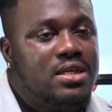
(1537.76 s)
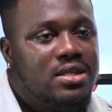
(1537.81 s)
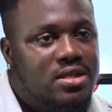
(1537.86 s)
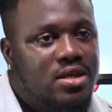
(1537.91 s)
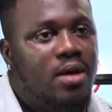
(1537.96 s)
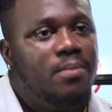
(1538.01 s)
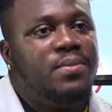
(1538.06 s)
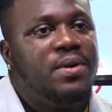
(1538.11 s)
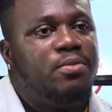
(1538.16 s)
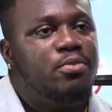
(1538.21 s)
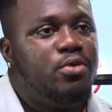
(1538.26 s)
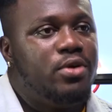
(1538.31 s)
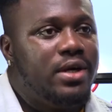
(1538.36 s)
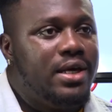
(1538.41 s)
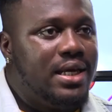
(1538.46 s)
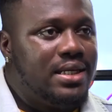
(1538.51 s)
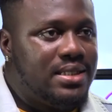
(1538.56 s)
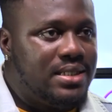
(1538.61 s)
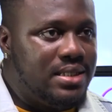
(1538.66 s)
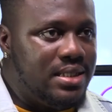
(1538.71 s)
some people,
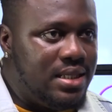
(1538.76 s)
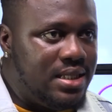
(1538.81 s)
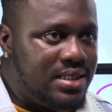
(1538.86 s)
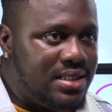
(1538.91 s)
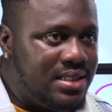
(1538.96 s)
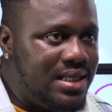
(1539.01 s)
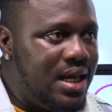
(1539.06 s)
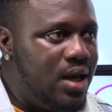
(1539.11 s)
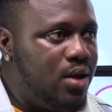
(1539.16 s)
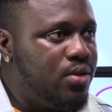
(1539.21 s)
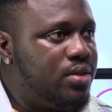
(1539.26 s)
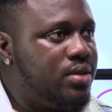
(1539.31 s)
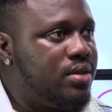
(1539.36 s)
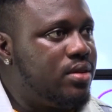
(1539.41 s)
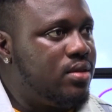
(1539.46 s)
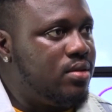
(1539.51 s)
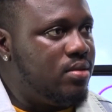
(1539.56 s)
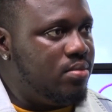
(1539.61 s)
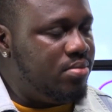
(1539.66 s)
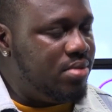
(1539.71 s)
yes, in the
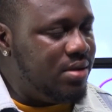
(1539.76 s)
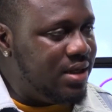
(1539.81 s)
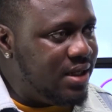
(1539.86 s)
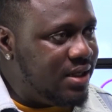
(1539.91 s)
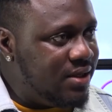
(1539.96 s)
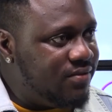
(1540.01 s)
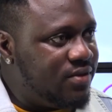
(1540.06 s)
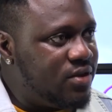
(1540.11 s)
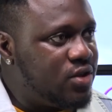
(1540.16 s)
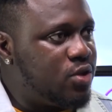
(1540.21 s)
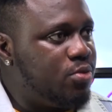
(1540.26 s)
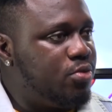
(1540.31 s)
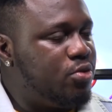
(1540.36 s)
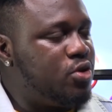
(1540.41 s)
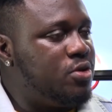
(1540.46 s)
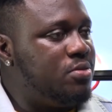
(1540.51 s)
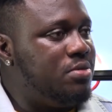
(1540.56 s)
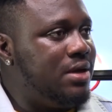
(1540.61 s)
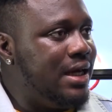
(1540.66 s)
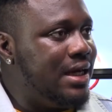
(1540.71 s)
south believe it's
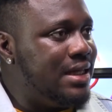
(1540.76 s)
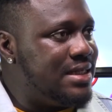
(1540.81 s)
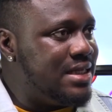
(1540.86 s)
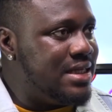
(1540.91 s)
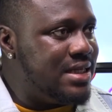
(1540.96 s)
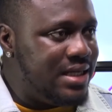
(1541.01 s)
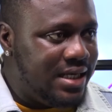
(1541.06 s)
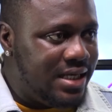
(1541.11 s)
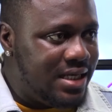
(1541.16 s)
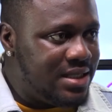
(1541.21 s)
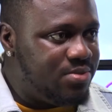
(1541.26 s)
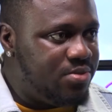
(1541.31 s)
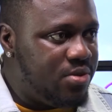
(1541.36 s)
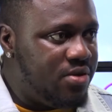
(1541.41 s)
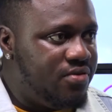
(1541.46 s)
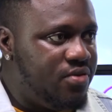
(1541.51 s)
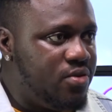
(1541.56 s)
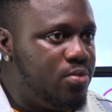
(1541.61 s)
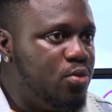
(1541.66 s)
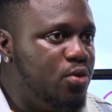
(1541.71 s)
supposed to be 18 years. But
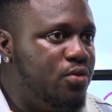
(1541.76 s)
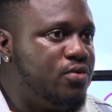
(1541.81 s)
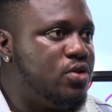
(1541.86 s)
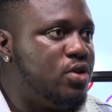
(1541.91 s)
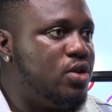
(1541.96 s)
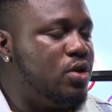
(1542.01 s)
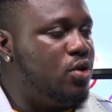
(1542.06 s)
if you move to the